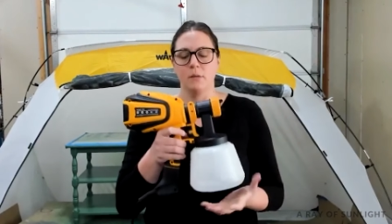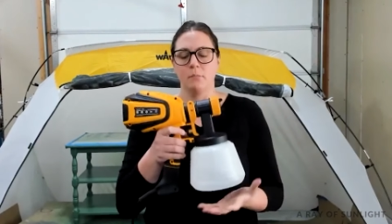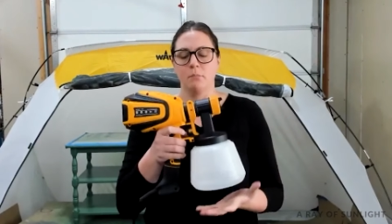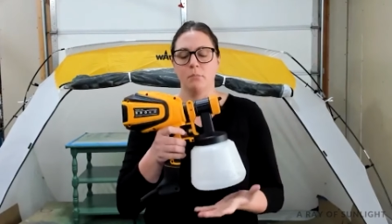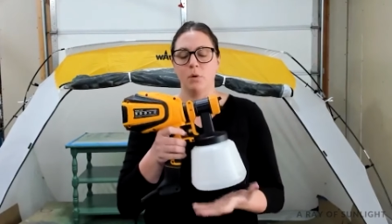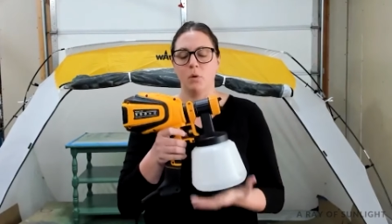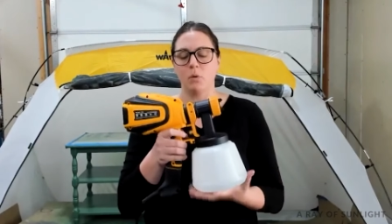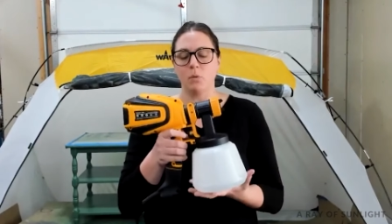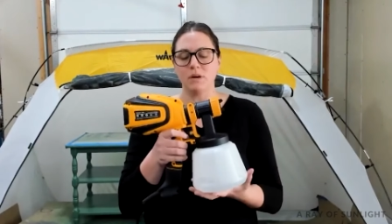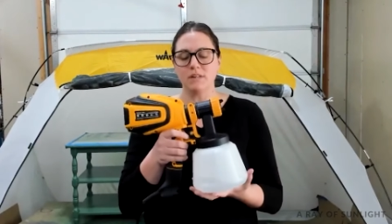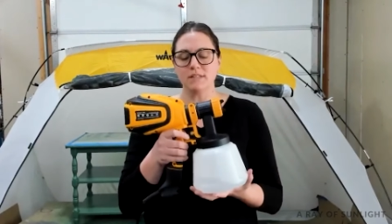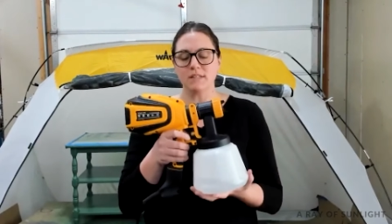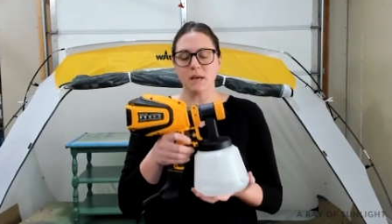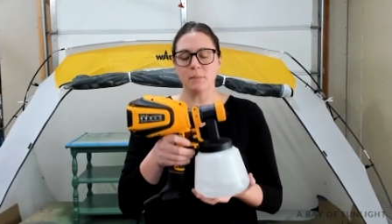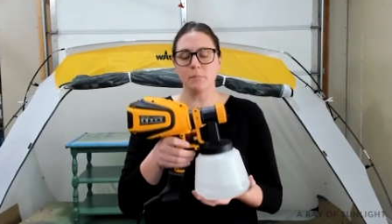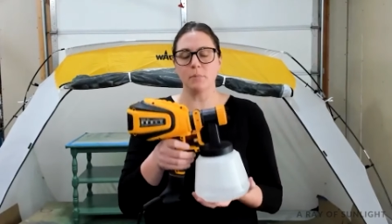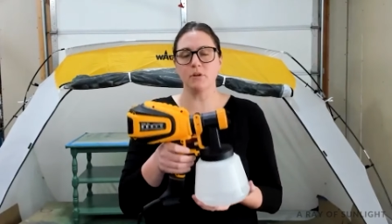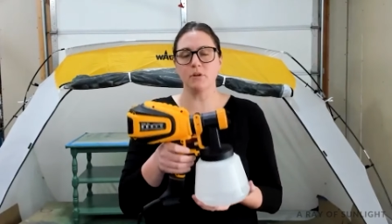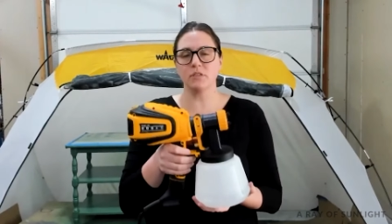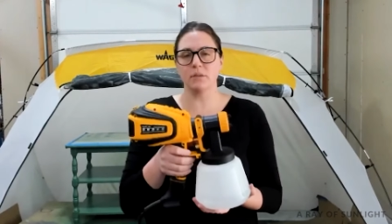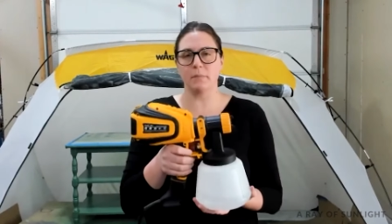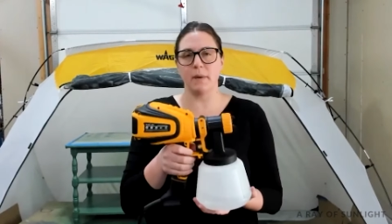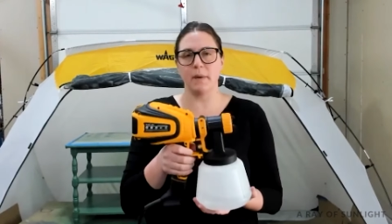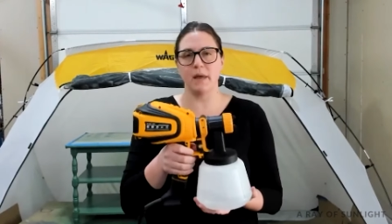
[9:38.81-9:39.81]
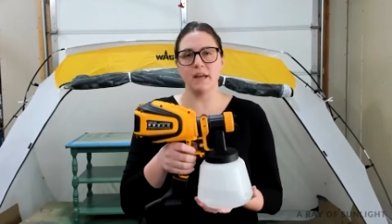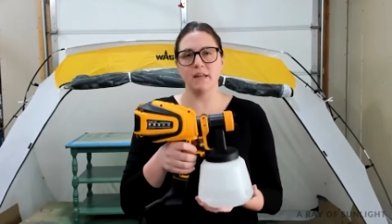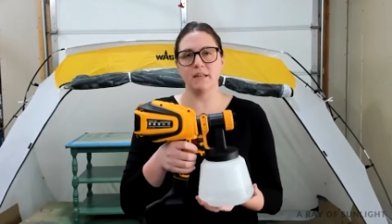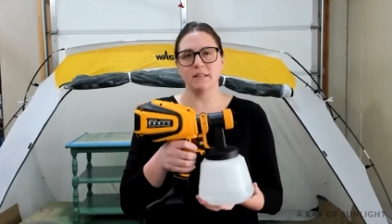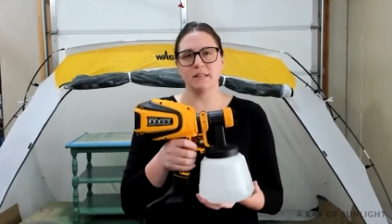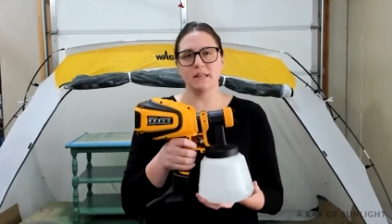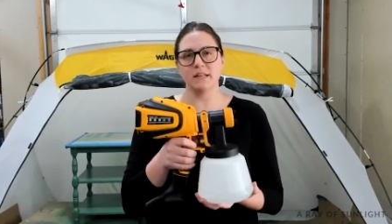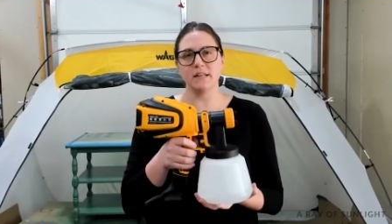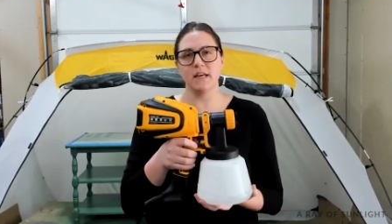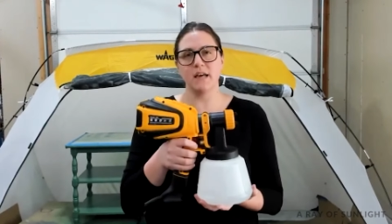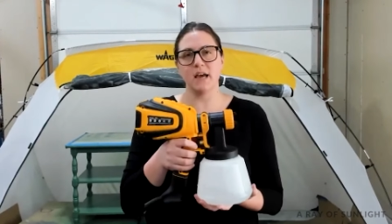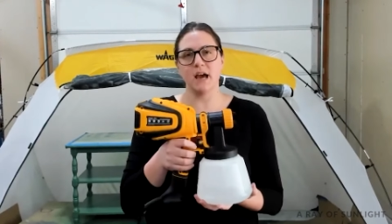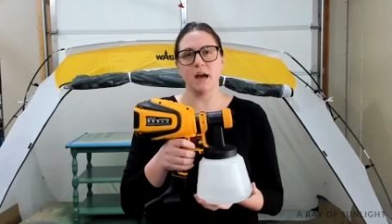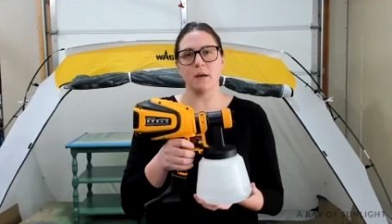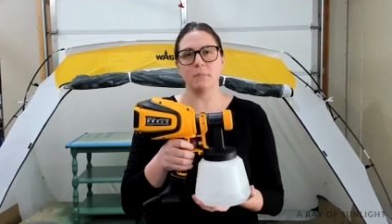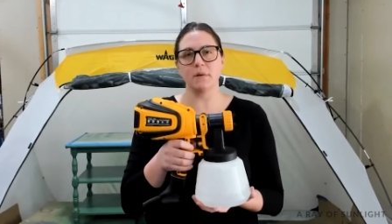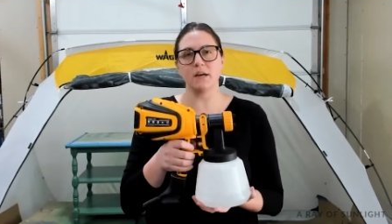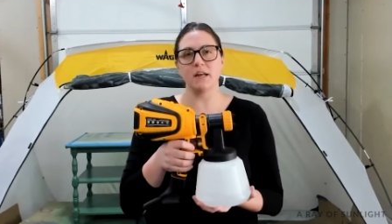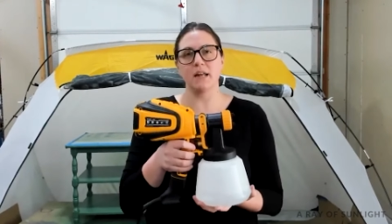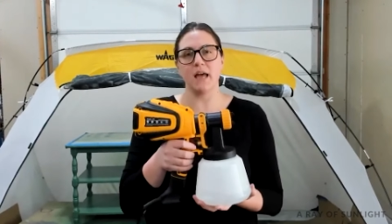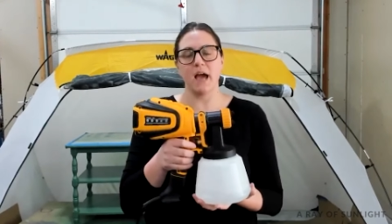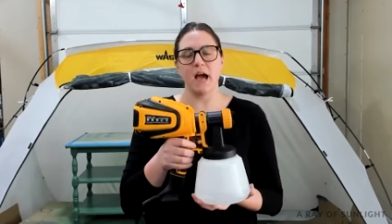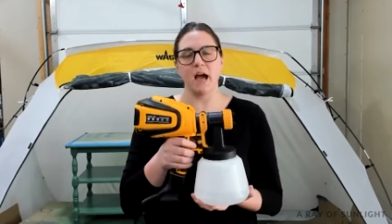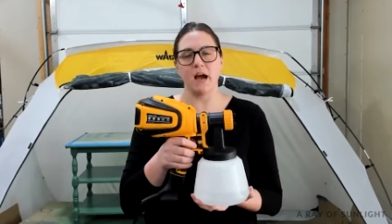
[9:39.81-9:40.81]
but once I put the paint in it, I'm
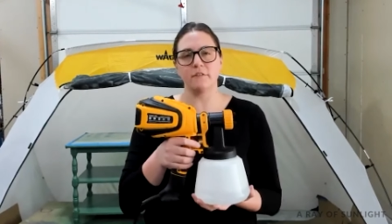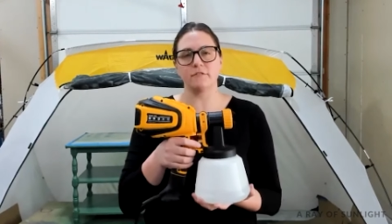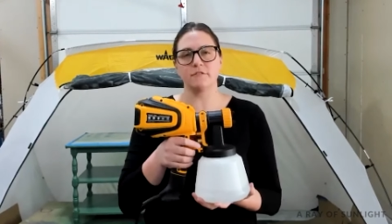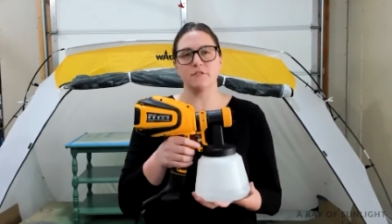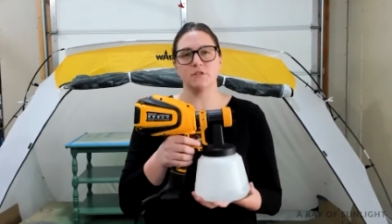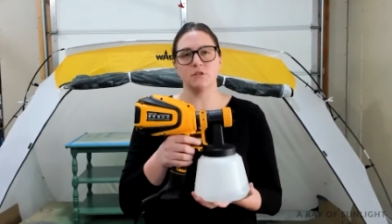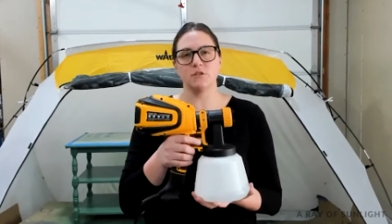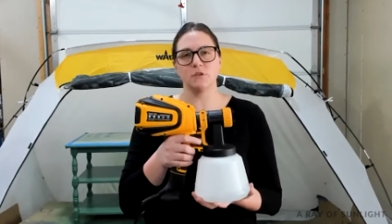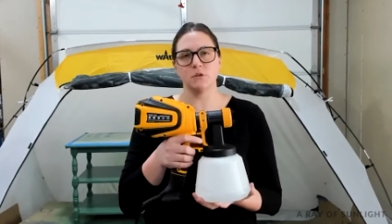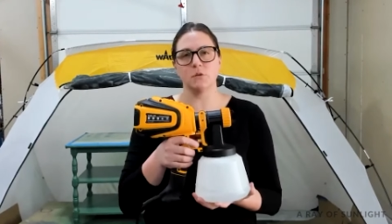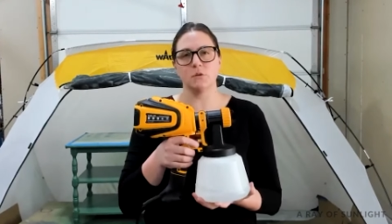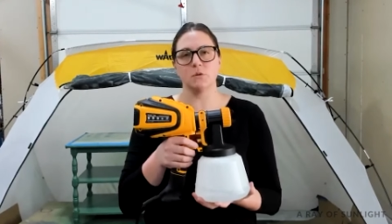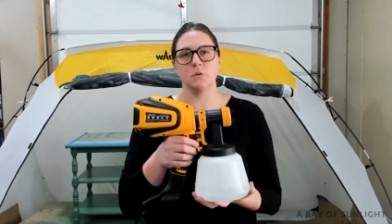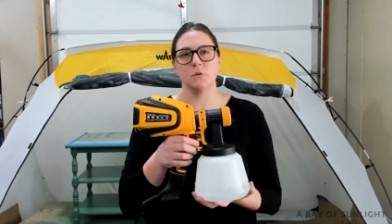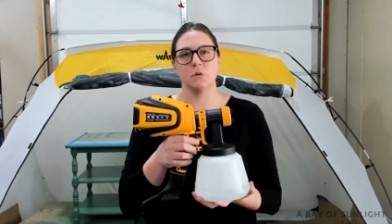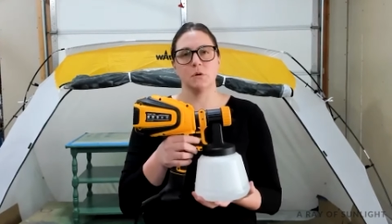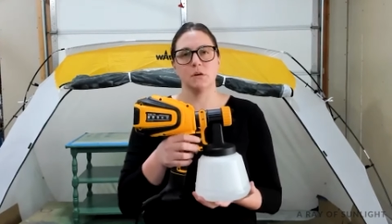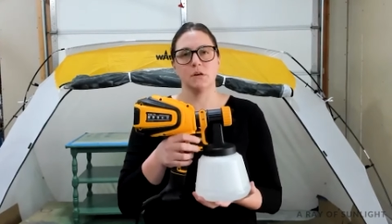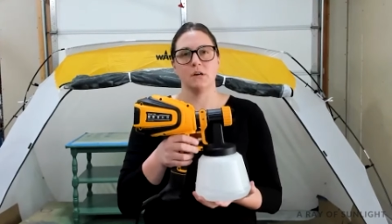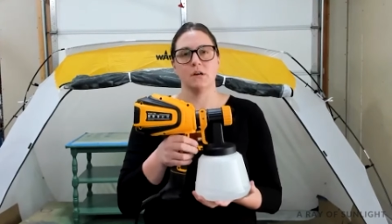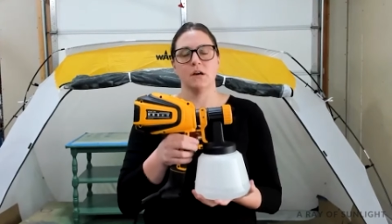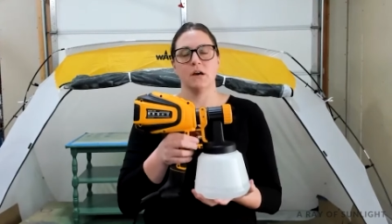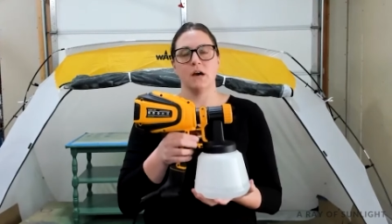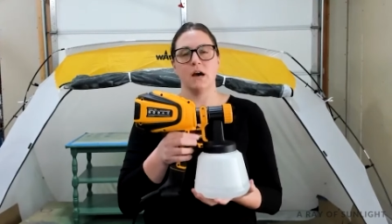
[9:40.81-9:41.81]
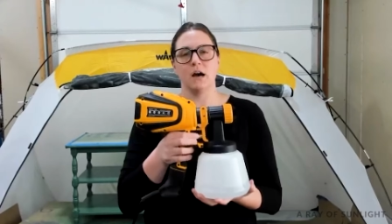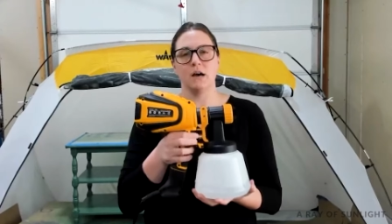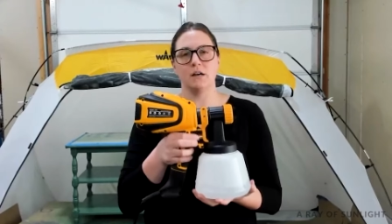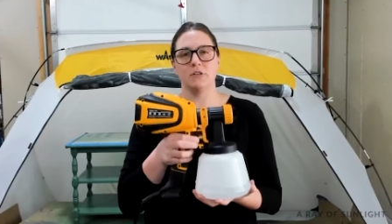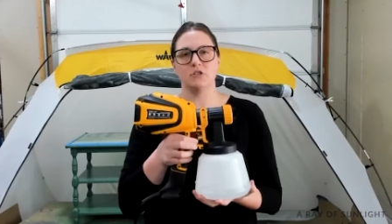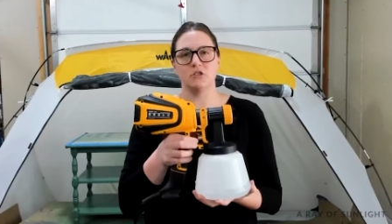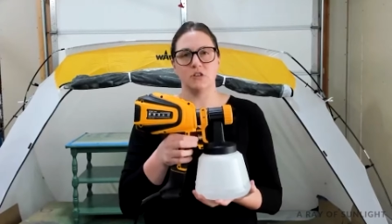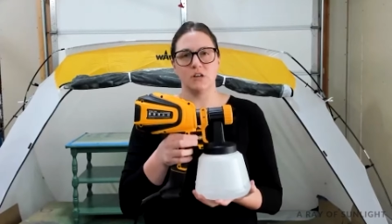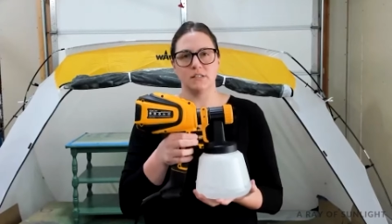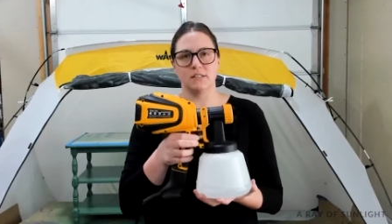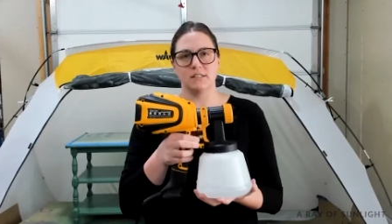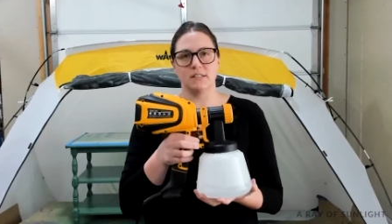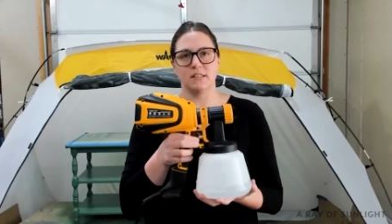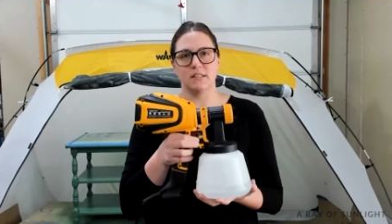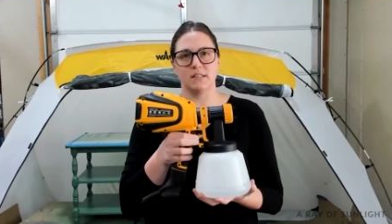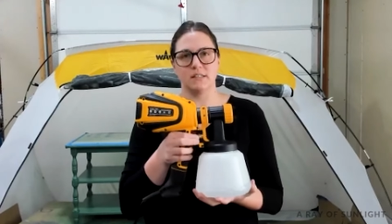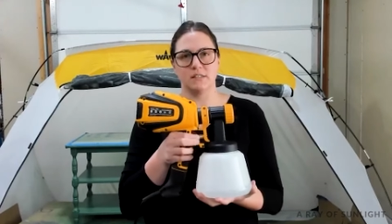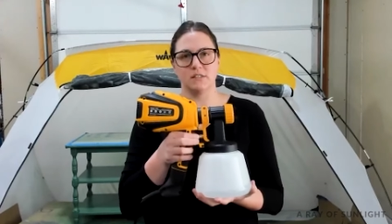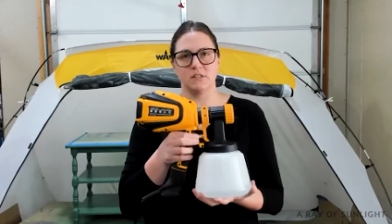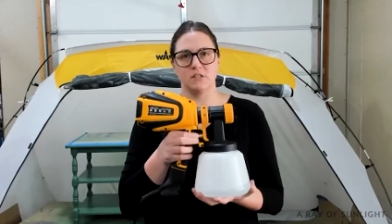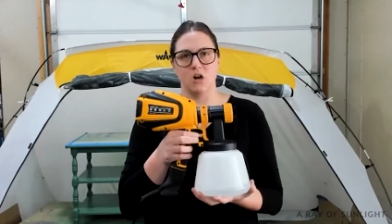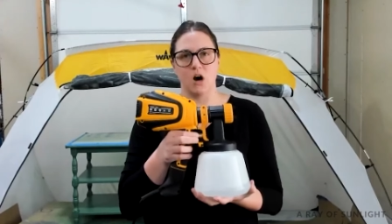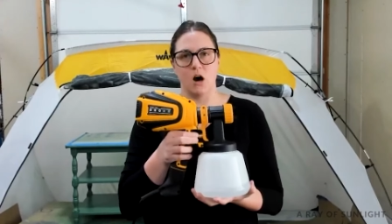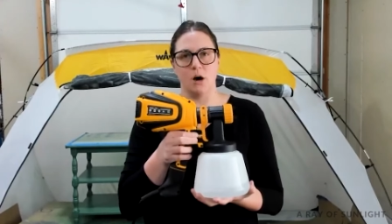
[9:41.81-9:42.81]
gonna have to adjust
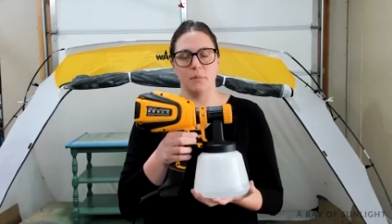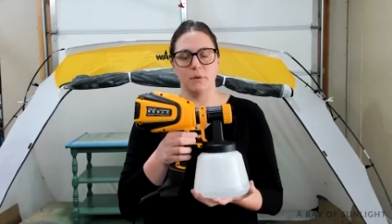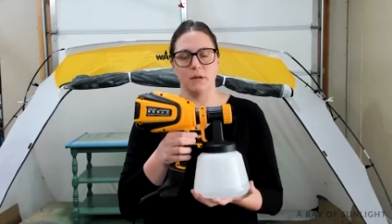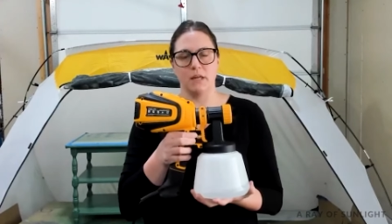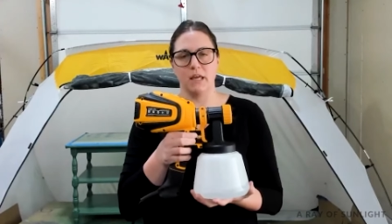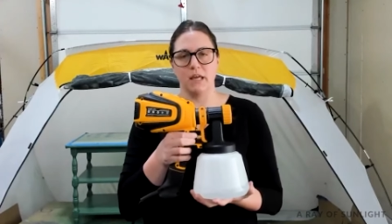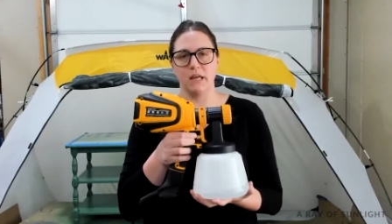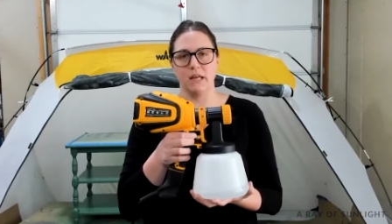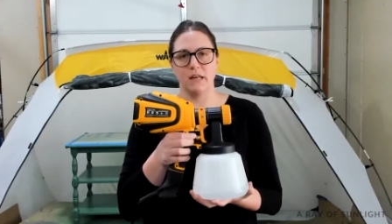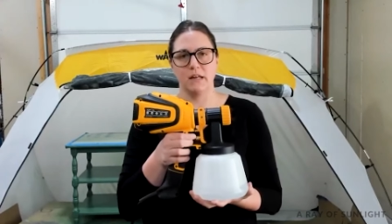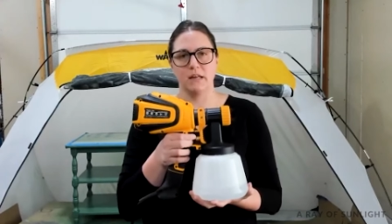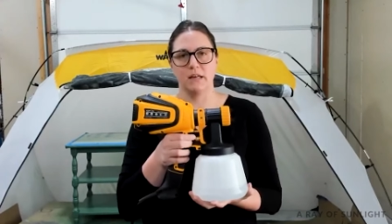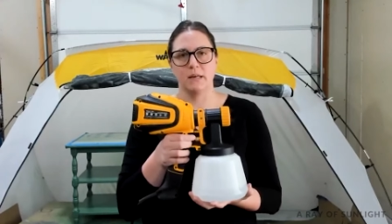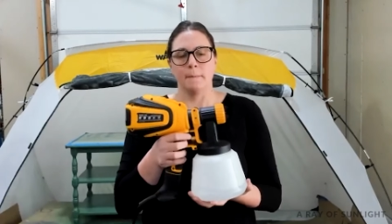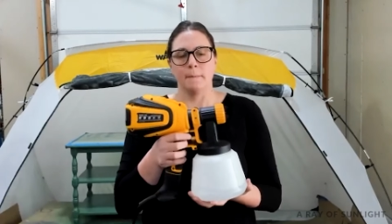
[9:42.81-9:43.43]
this knob again